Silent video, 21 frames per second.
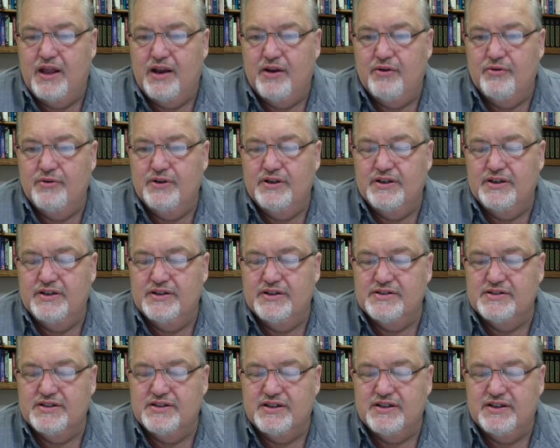only
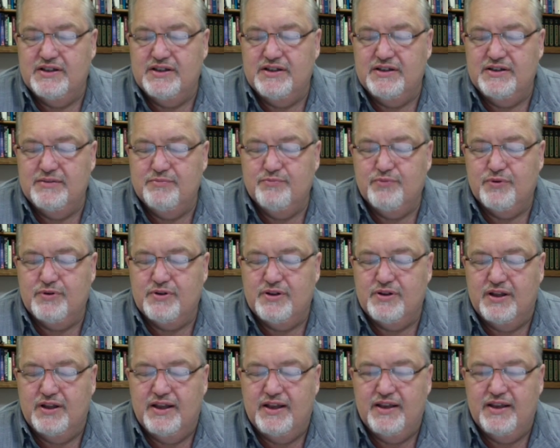does he
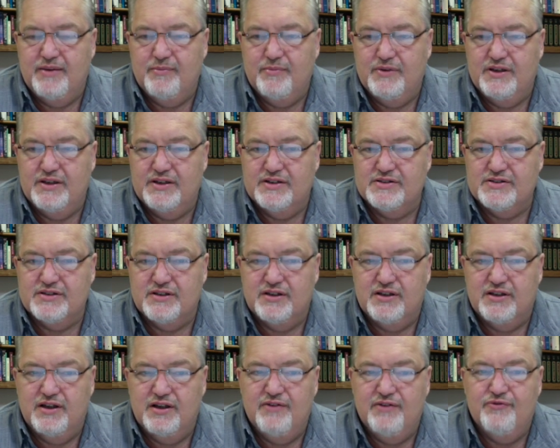proclaim his
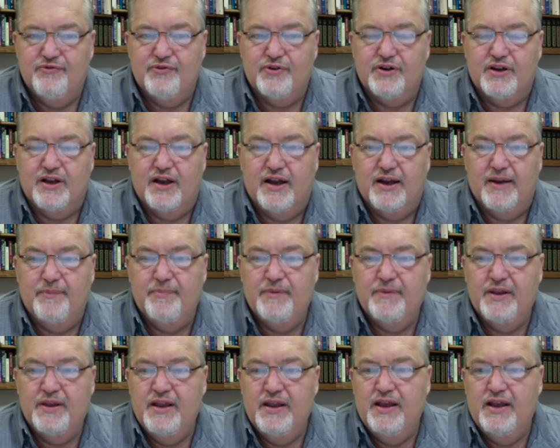love for God,